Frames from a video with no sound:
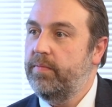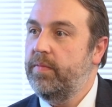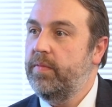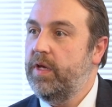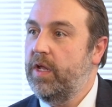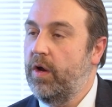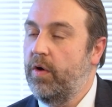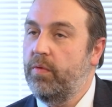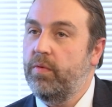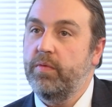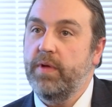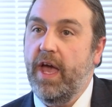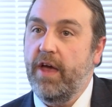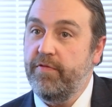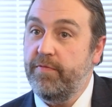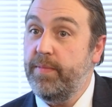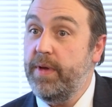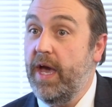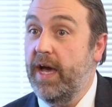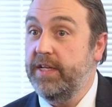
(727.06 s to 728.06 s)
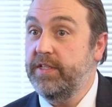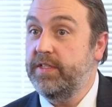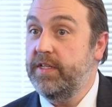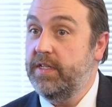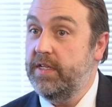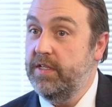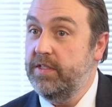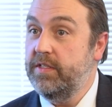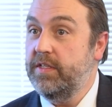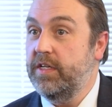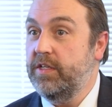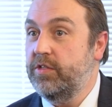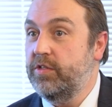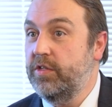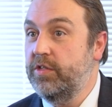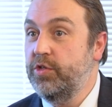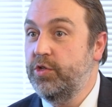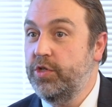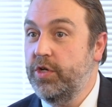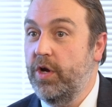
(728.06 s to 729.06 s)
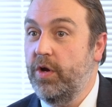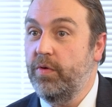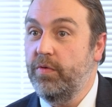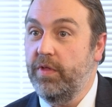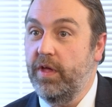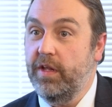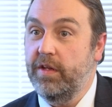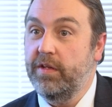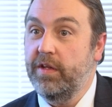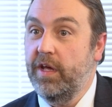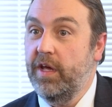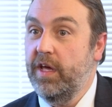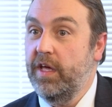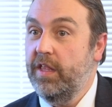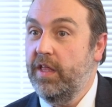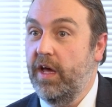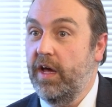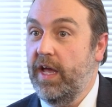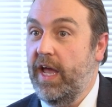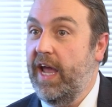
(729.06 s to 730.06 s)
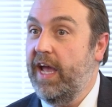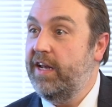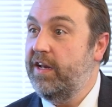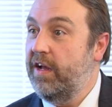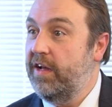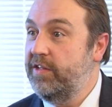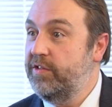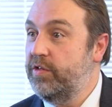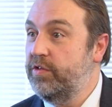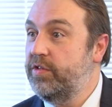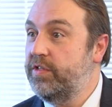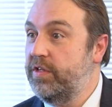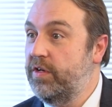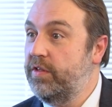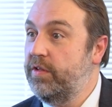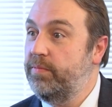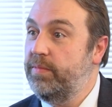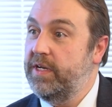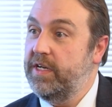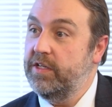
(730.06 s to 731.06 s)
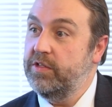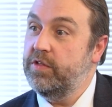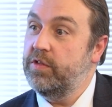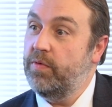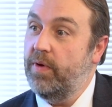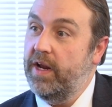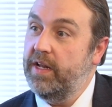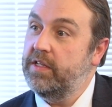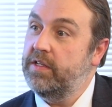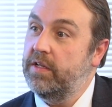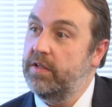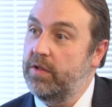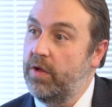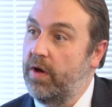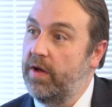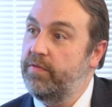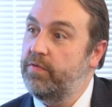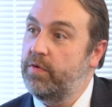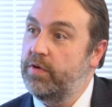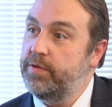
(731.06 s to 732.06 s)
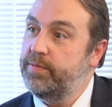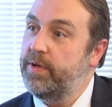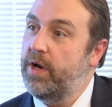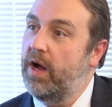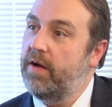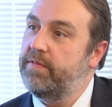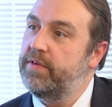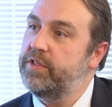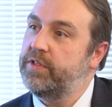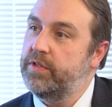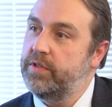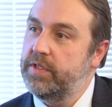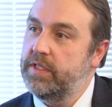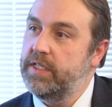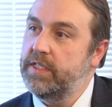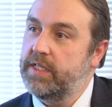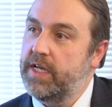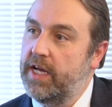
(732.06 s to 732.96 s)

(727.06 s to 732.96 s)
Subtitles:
You know, FBI statistics show that handguns are still the biggest threat to law enforcement officers in this